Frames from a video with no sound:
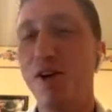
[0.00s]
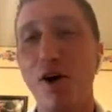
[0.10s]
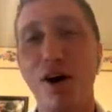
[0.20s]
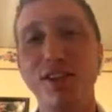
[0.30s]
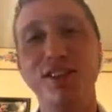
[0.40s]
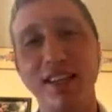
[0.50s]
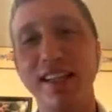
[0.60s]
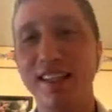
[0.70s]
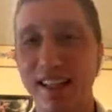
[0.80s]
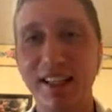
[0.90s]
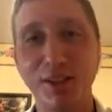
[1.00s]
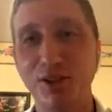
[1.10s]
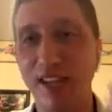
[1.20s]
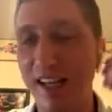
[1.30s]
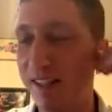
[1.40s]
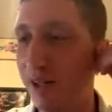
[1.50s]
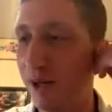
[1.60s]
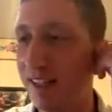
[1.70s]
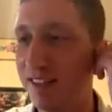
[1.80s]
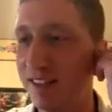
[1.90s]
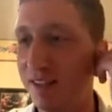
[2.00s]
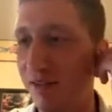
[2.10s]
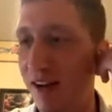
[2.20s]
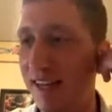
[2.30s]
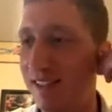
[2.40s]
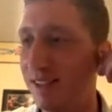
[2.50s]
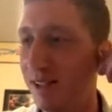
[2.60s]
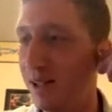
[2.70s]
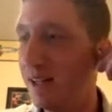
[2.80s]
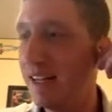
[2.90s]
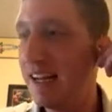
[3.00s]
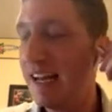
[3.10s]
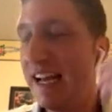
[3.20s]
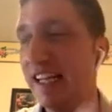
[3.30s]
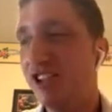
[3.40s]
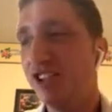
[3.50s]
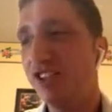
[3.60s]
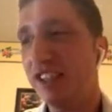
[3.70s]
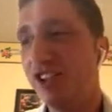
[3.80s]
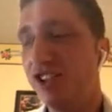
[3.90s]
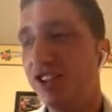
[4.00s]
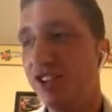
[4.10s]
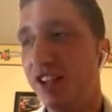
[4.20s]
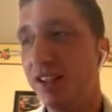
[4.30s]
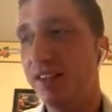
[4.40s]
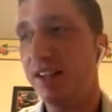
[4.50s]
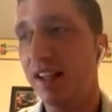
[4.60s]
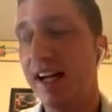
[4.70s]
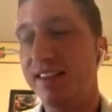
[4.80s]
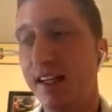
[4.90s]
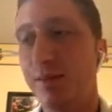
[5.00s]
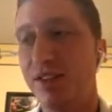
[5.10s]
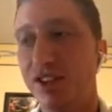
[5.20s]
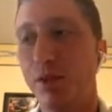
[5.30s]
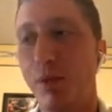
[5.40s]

It costs. And like you said, you don't get to see the fight. So it's just a lot of times